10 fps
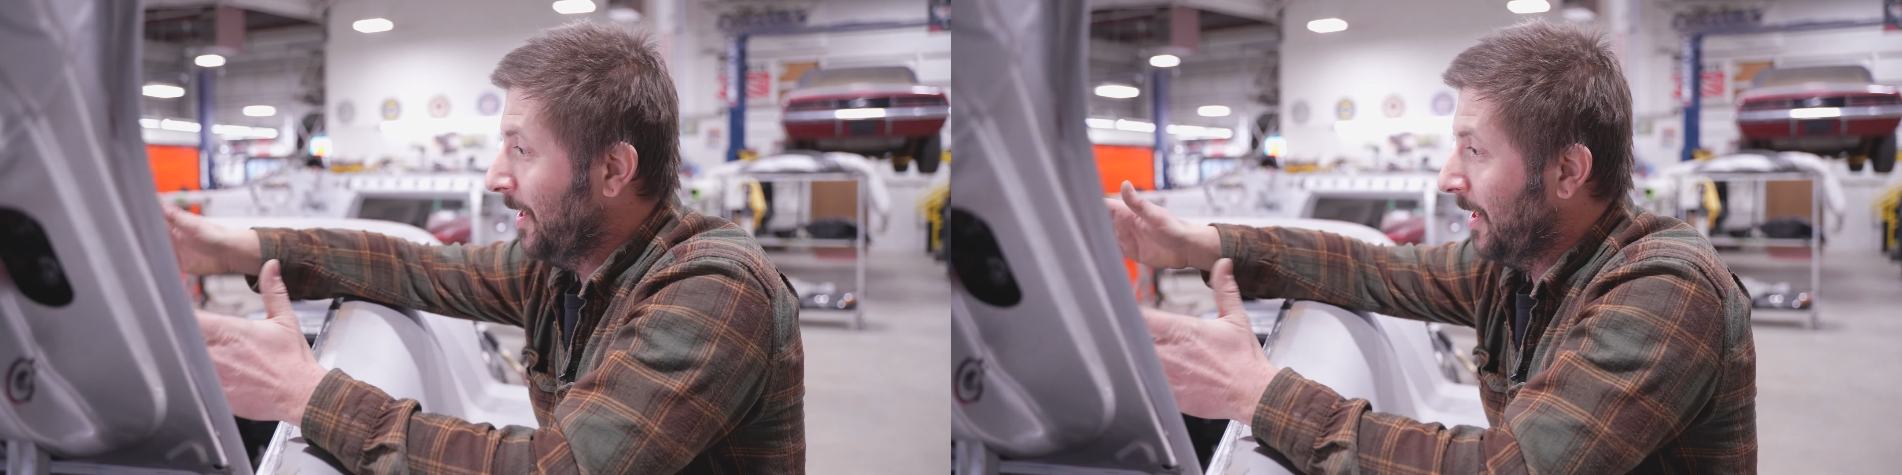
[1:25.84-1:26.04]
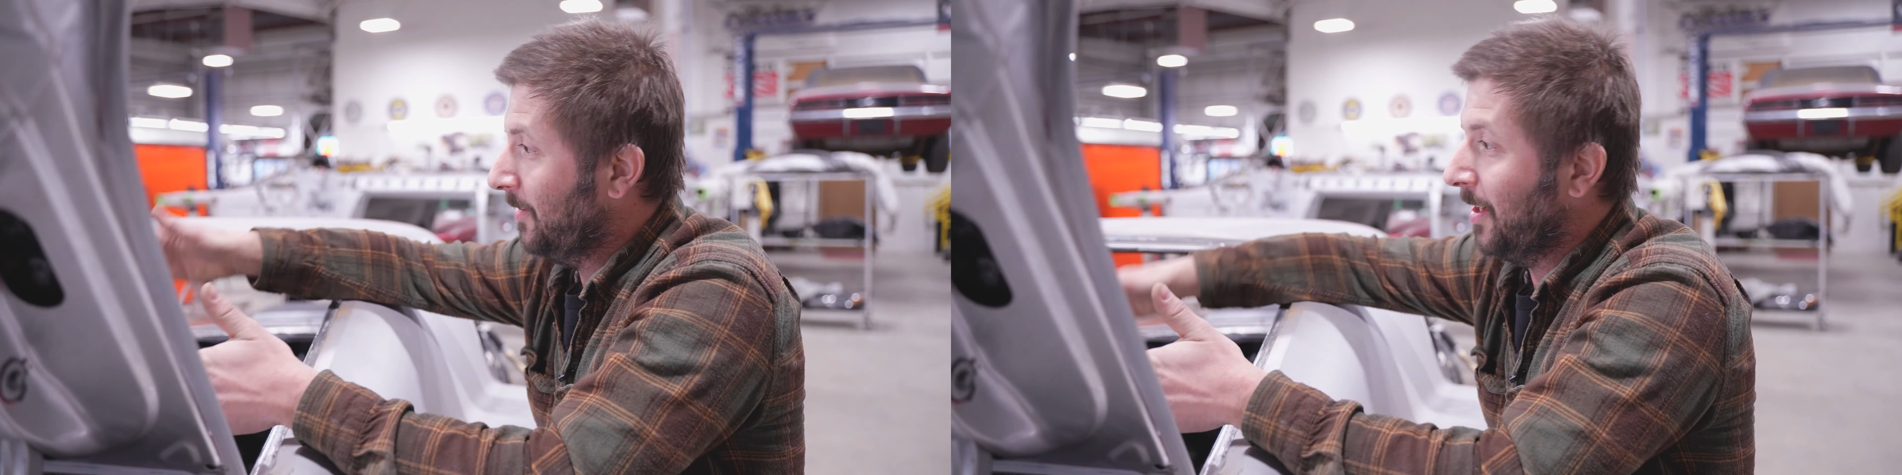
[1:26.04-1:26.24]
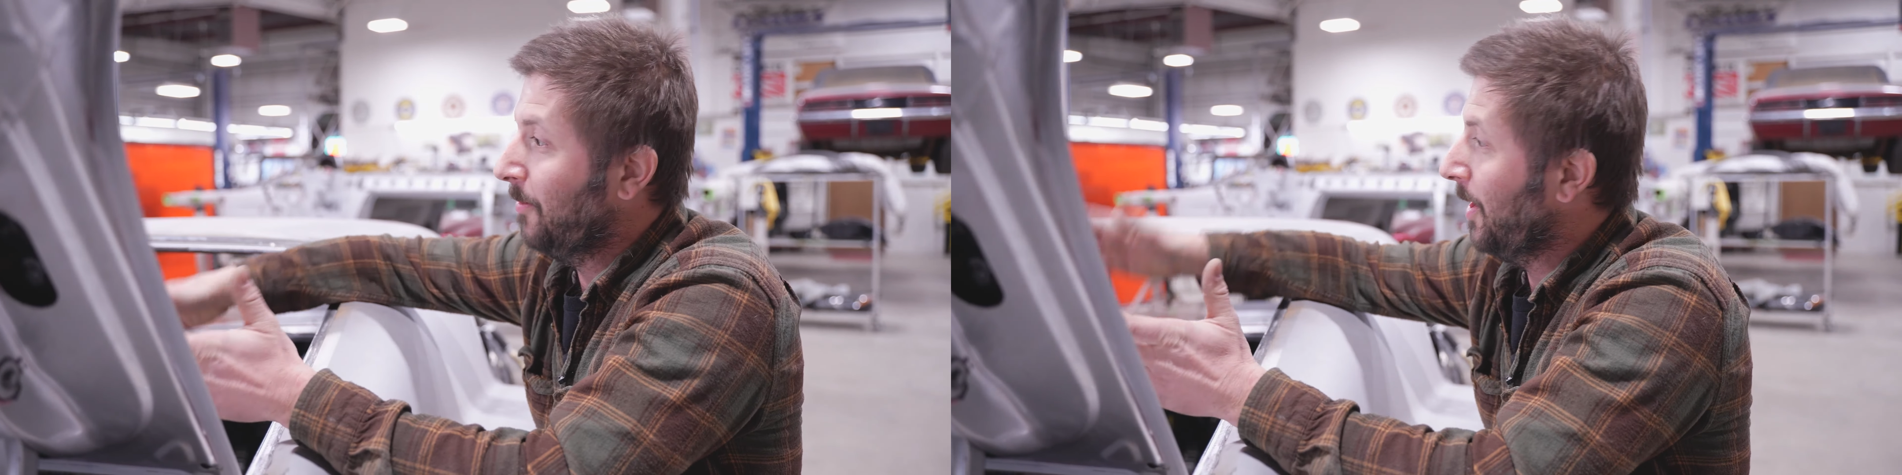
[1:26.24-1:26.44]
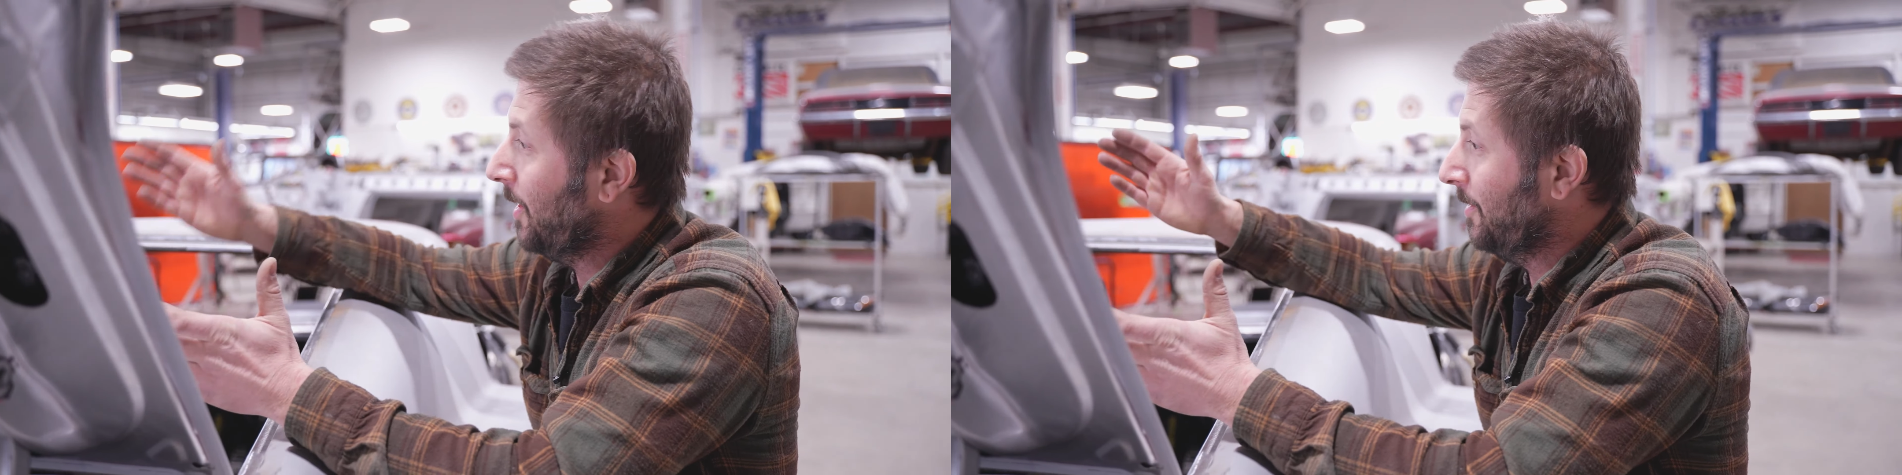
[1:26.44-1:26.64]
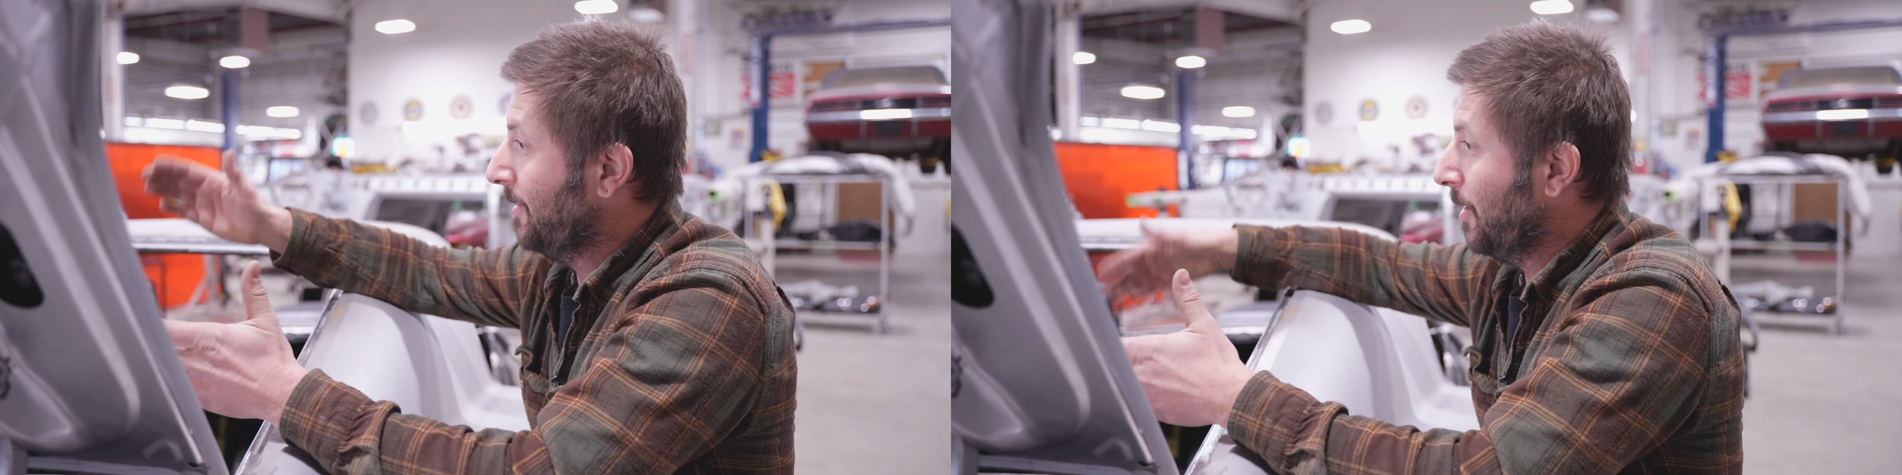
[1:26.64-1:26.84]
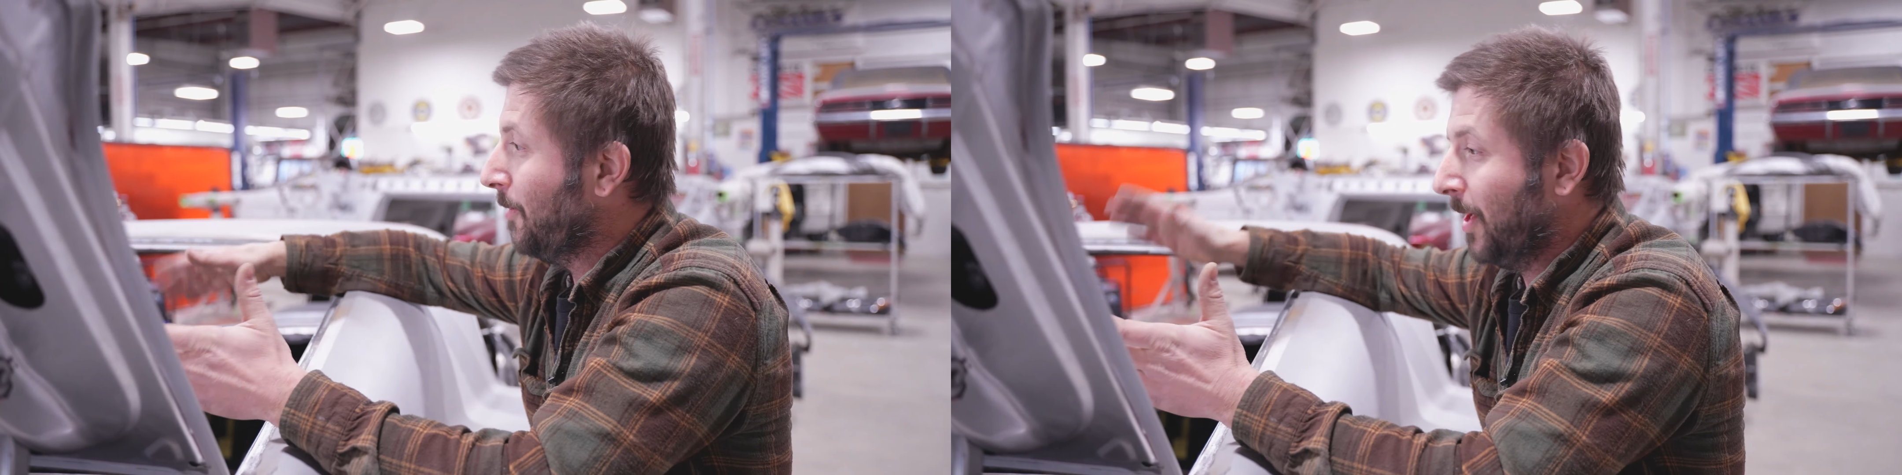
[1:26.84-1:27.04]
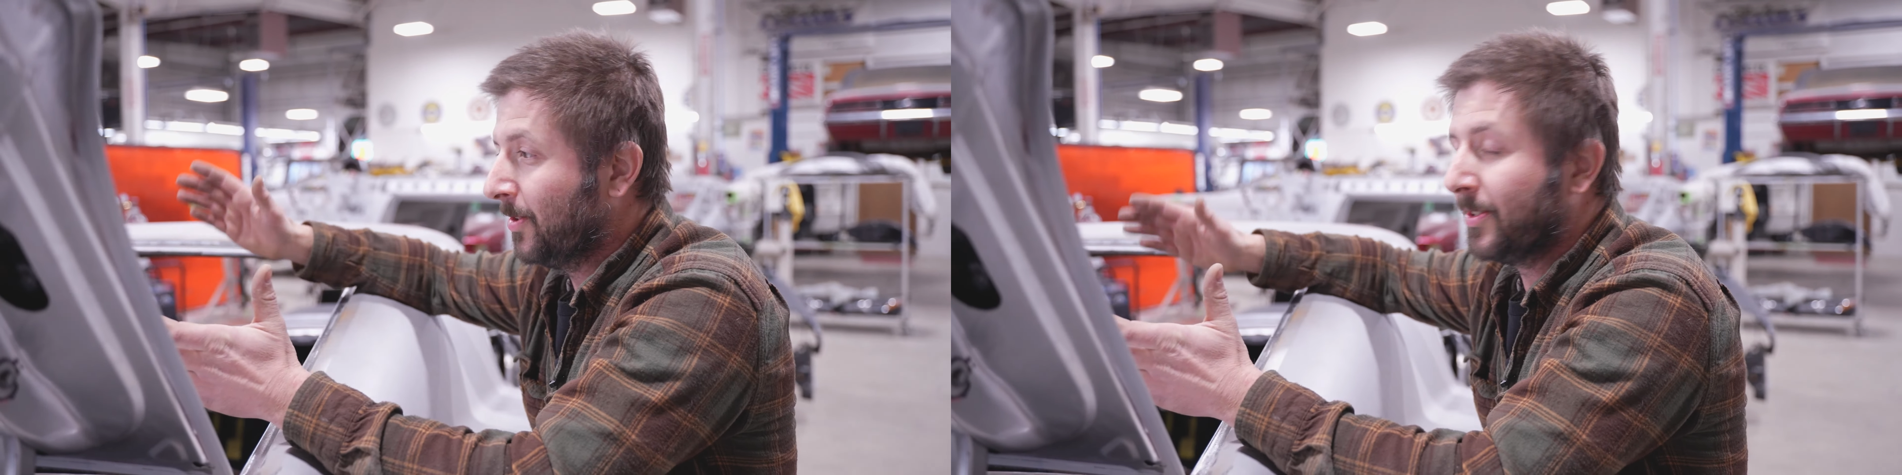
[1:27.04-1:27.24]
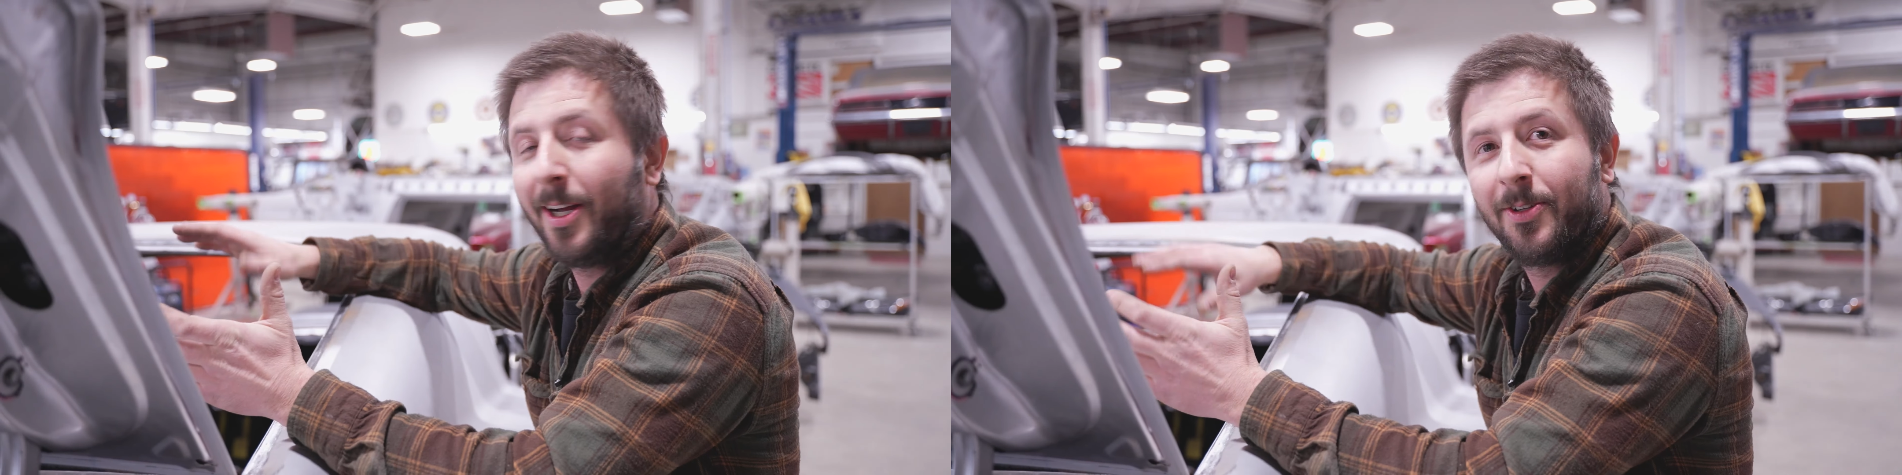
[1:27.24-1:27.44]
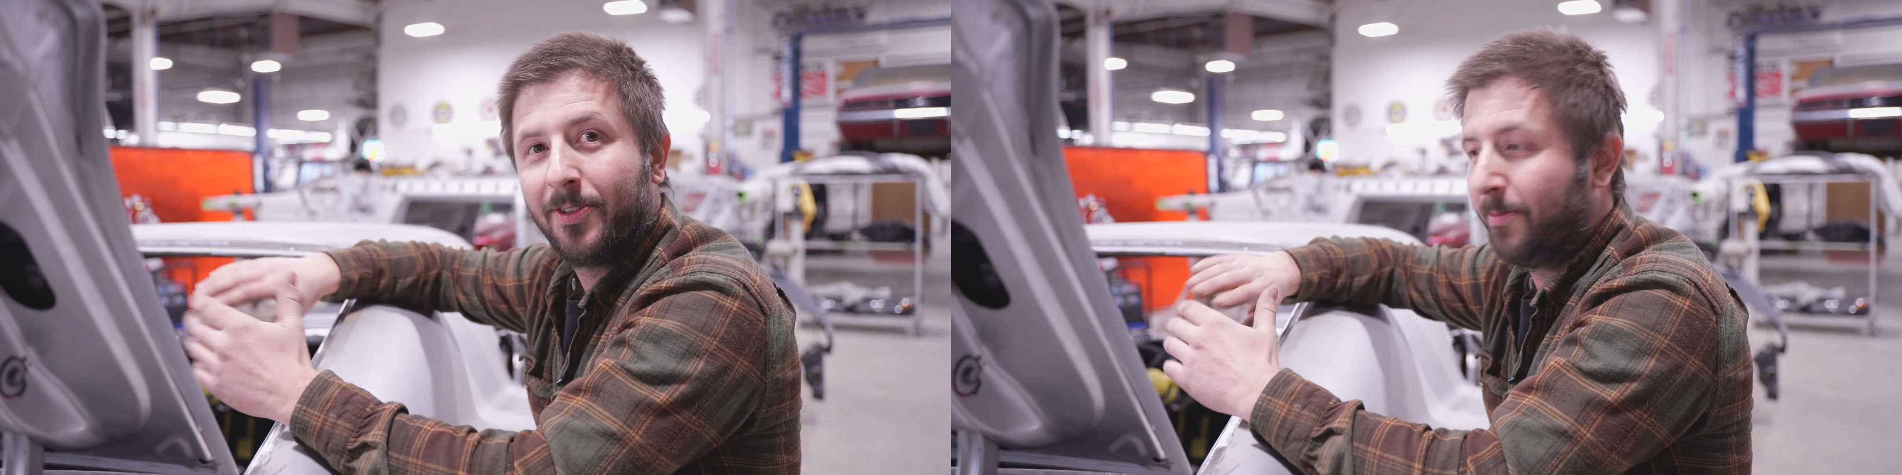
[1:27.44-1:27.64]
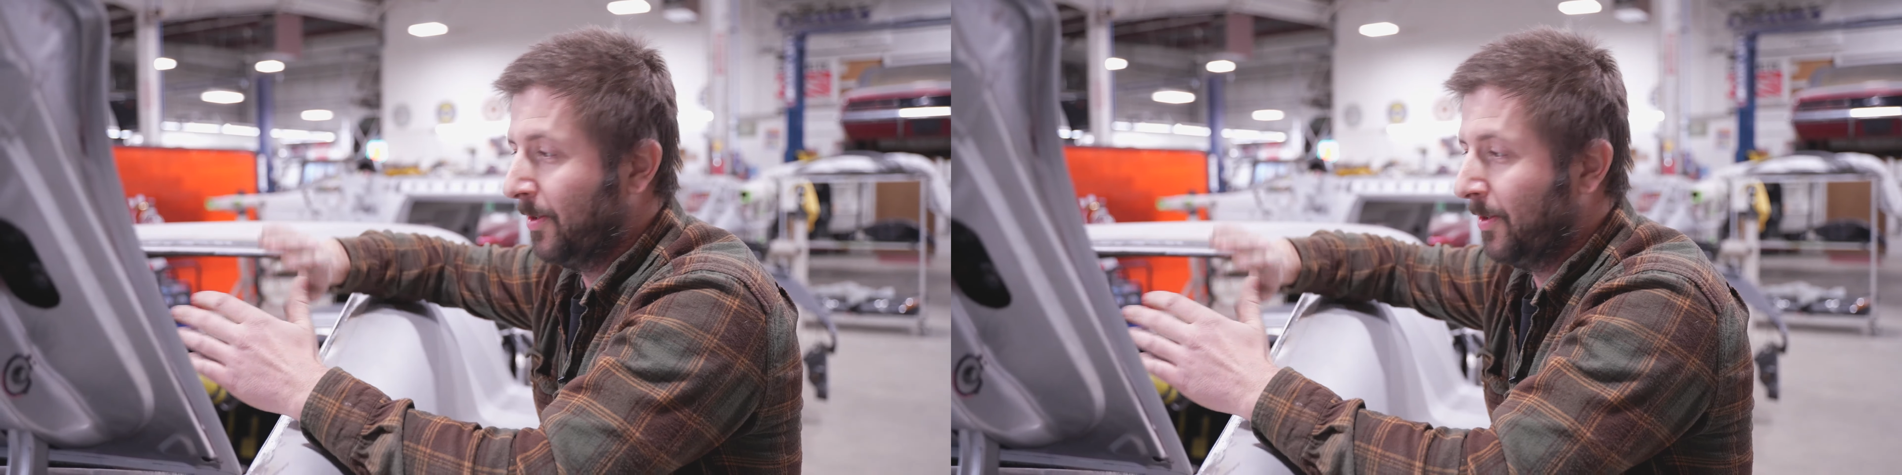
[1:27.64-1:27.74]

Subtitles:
it's like a regular style seat,